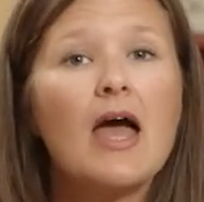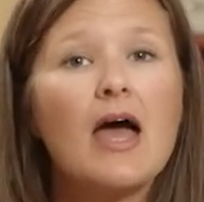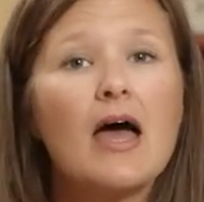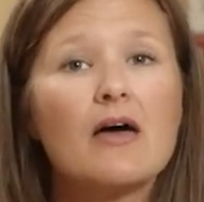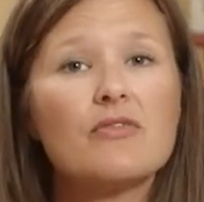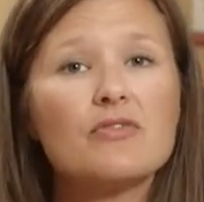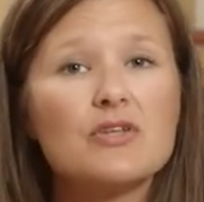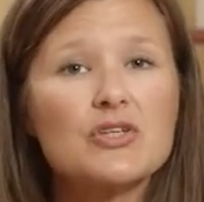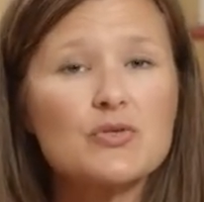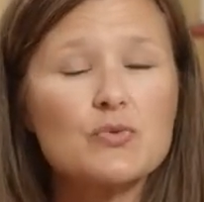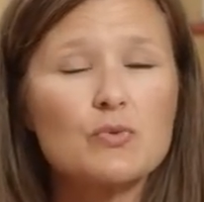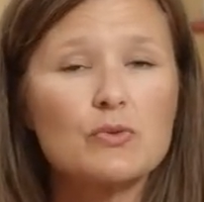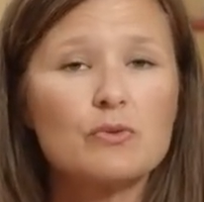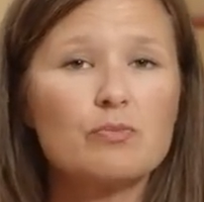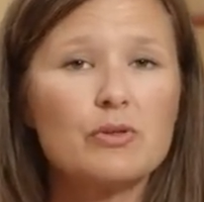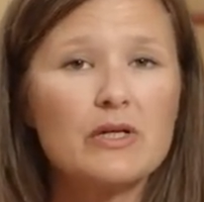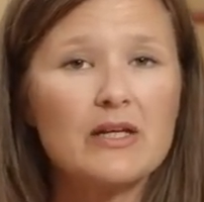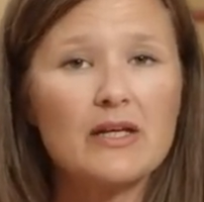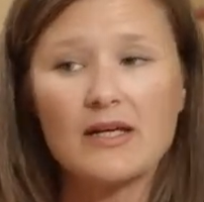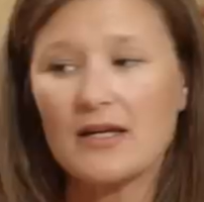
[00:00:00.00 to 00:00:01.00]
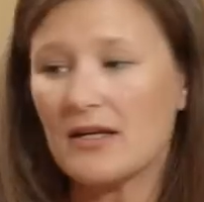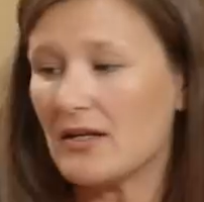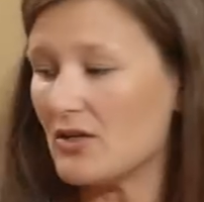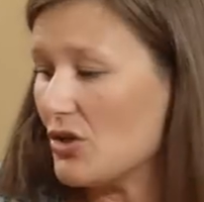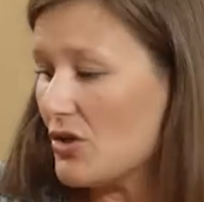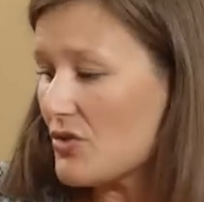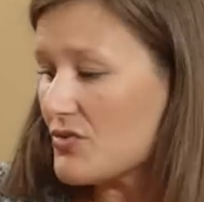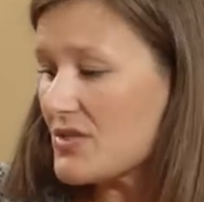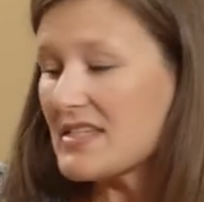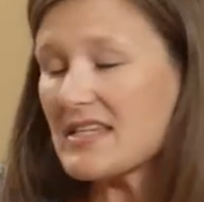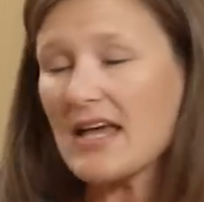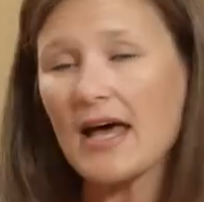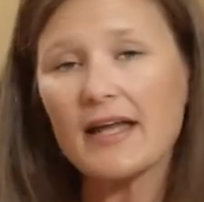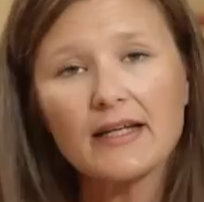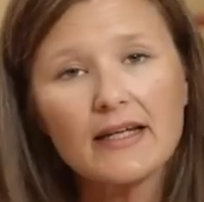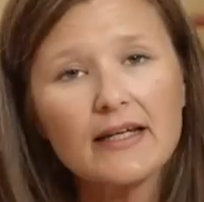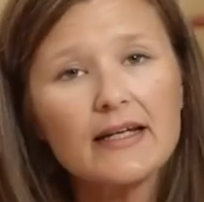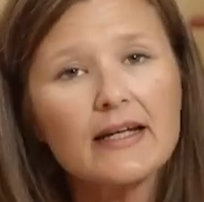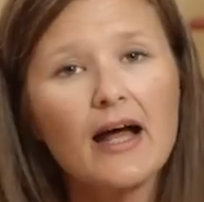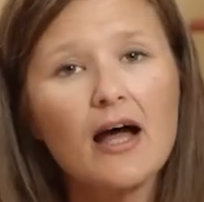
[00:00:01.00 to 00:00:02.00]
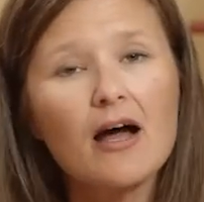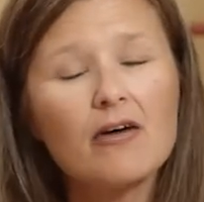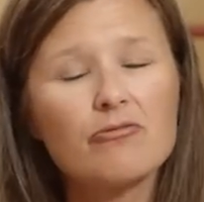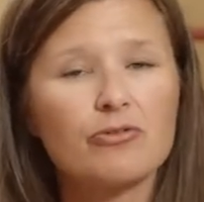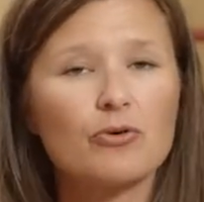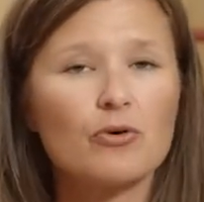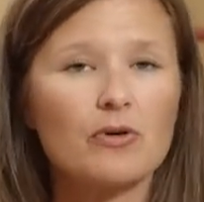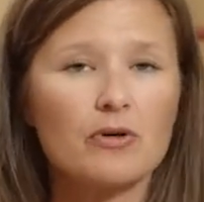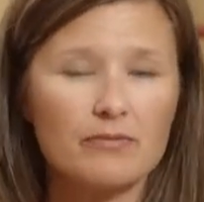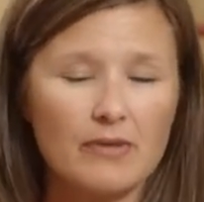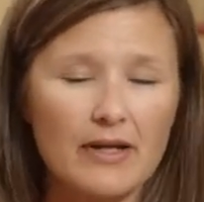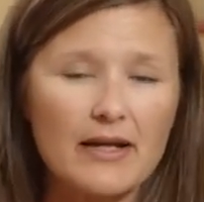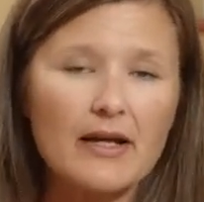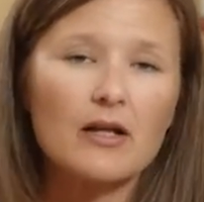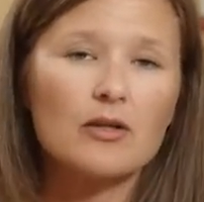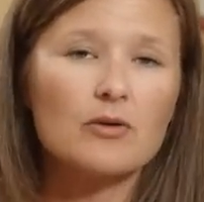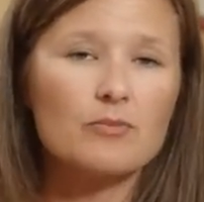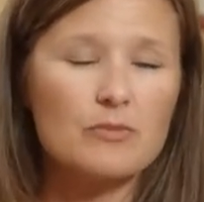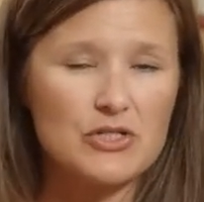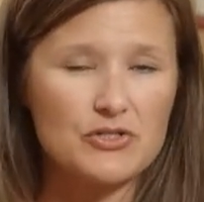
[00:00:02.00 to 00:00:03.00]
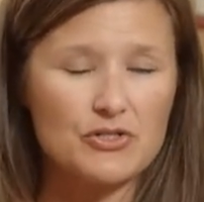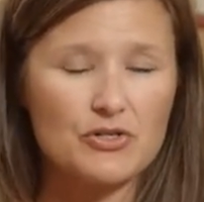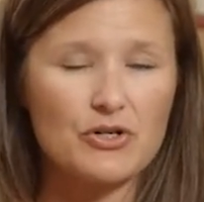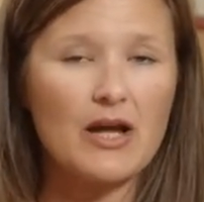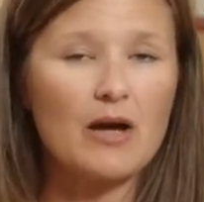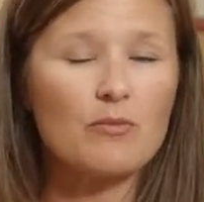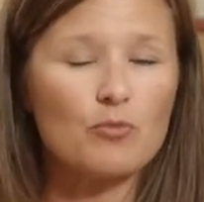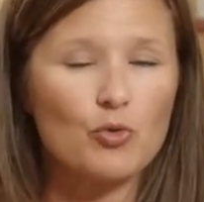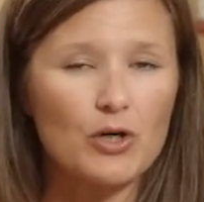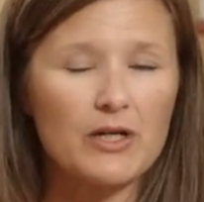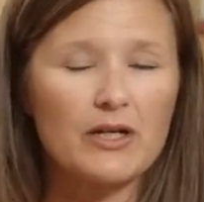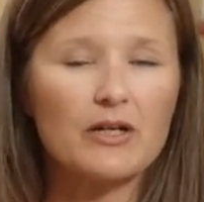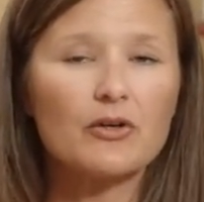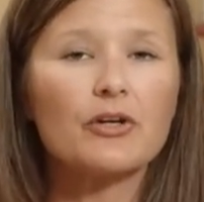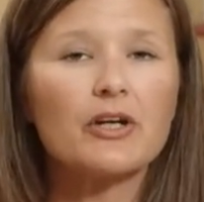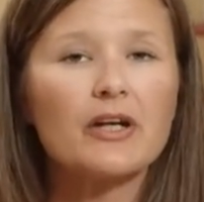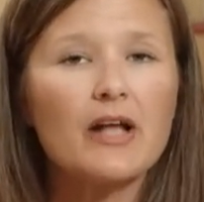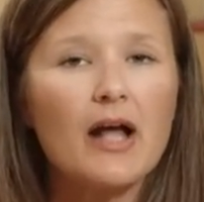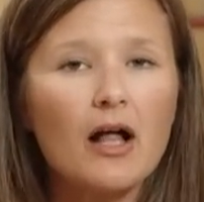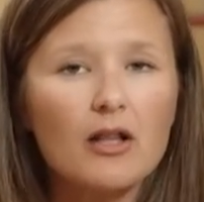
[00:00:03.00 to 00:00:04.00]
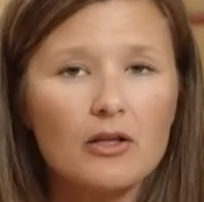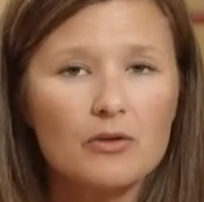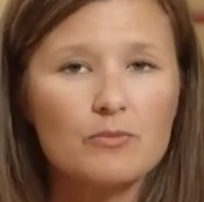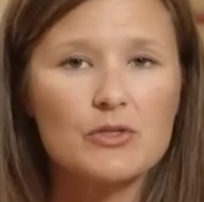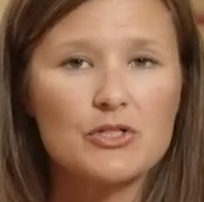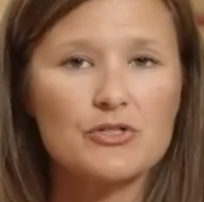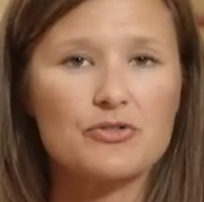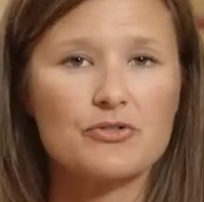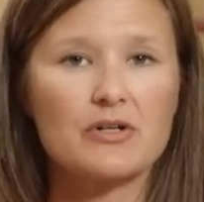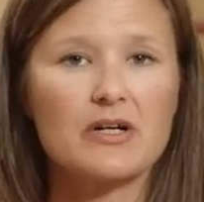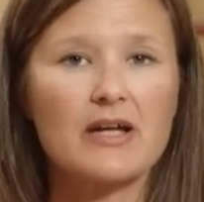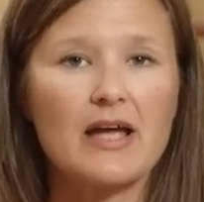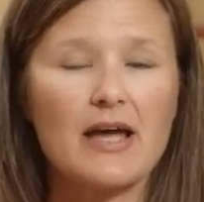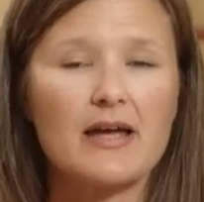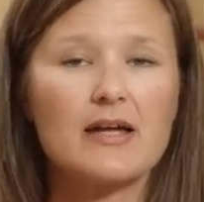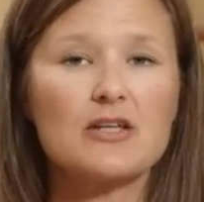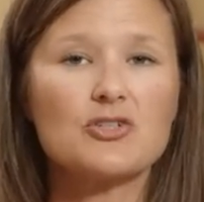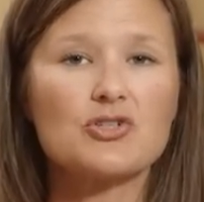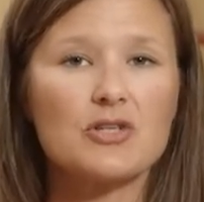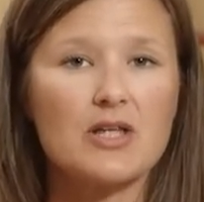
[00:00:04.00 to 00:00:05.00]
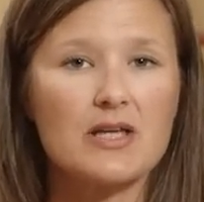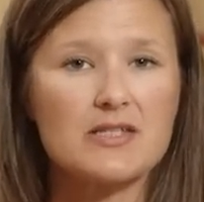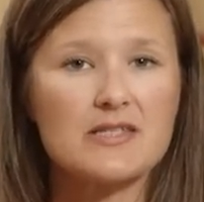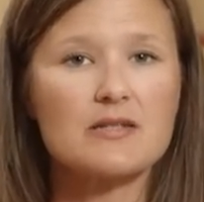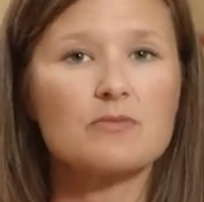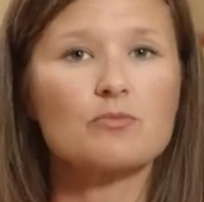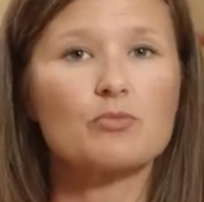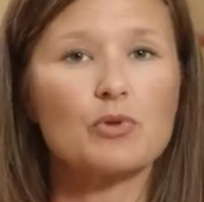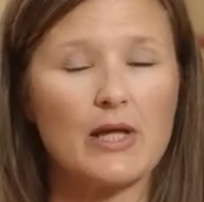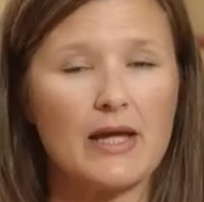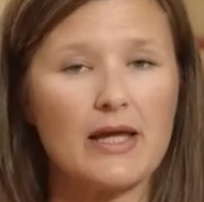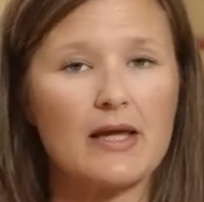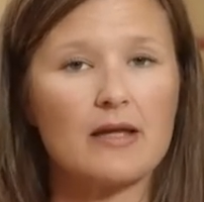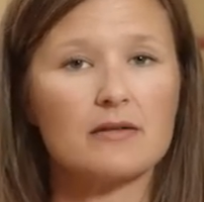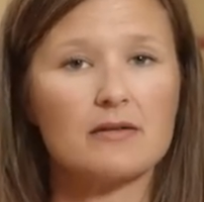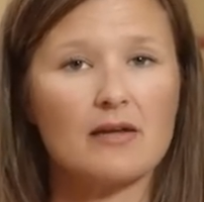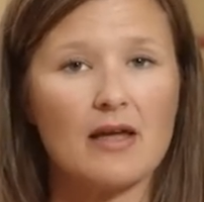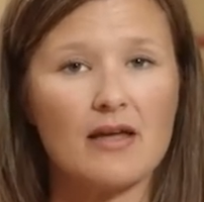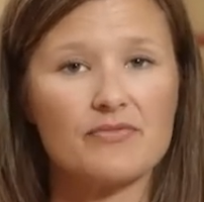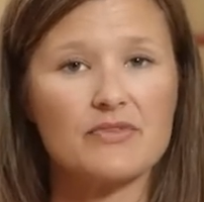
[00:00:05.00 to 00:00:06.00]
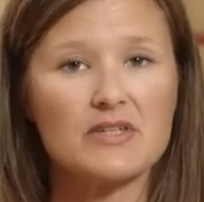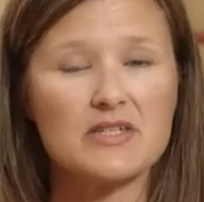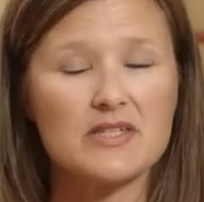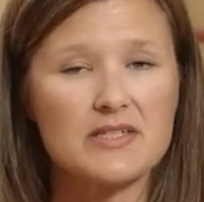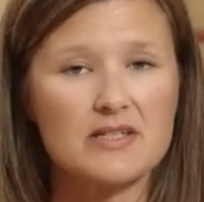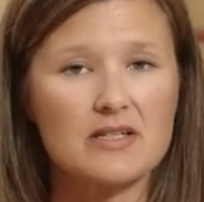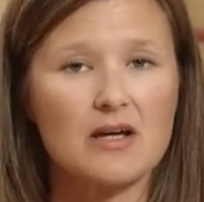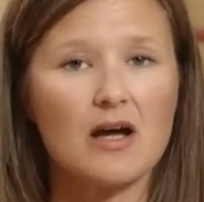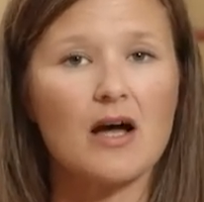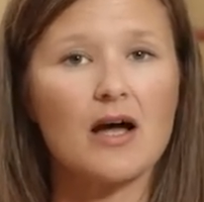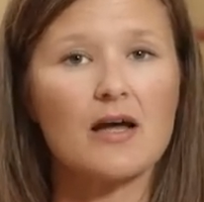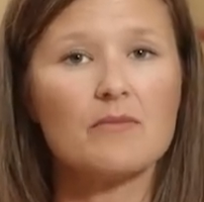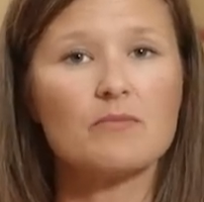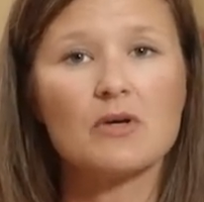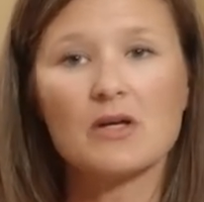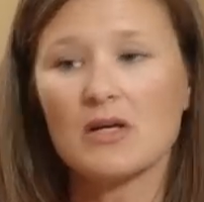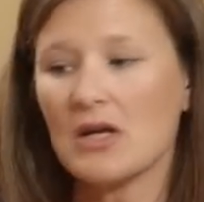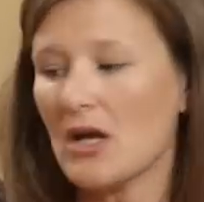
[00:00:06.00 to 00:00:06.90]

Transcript: And this would be, setting it up for an elementary. I'm working on an elementary age lesson plan at this time.